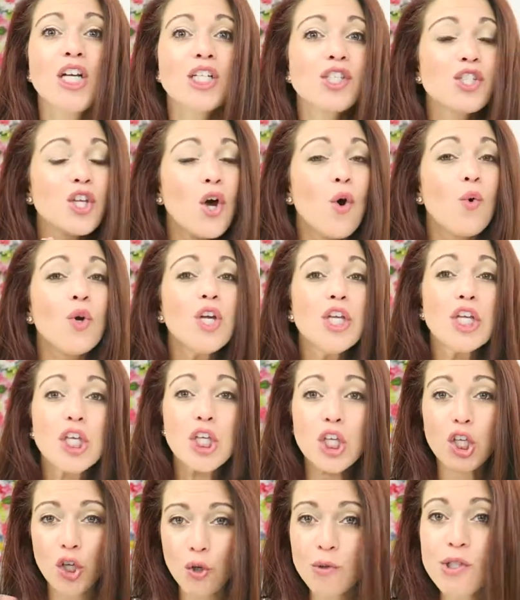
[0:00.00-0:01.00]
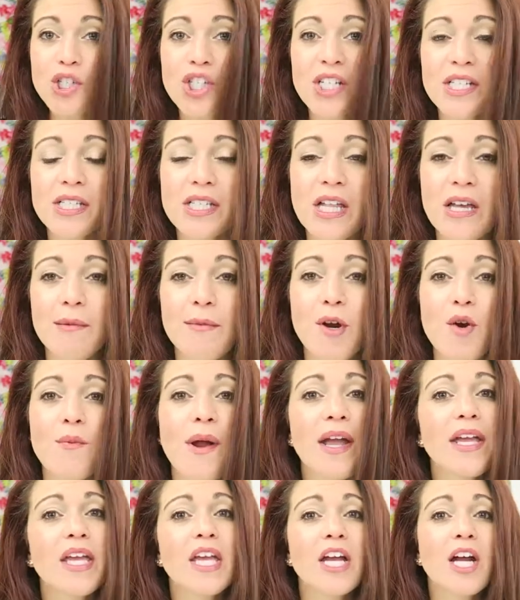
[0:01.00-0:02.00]
So, huge disclaimer
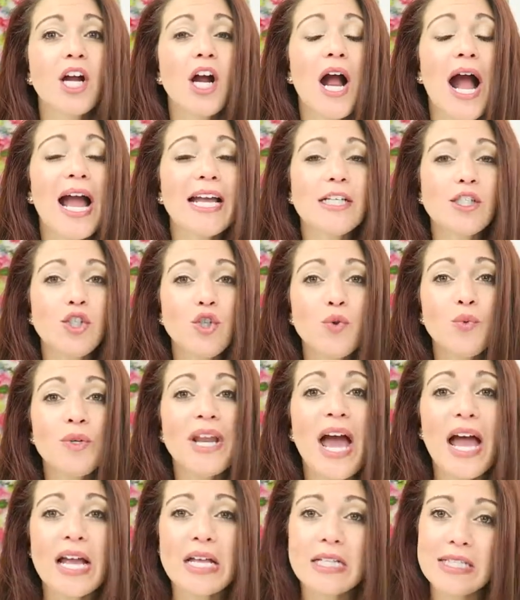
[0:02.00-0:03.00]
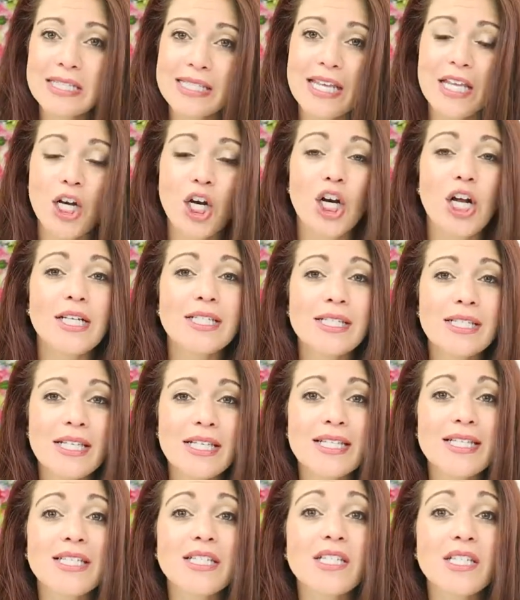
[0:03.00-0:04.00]
right here, I do not consider
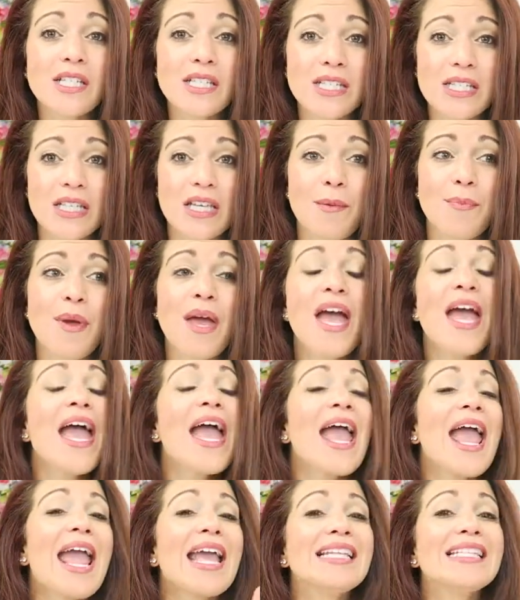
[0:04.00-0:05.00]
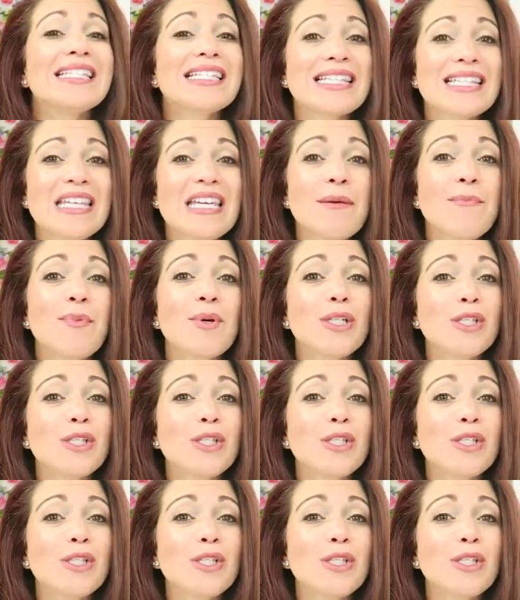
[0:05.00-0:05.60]
assist to sleep a sleep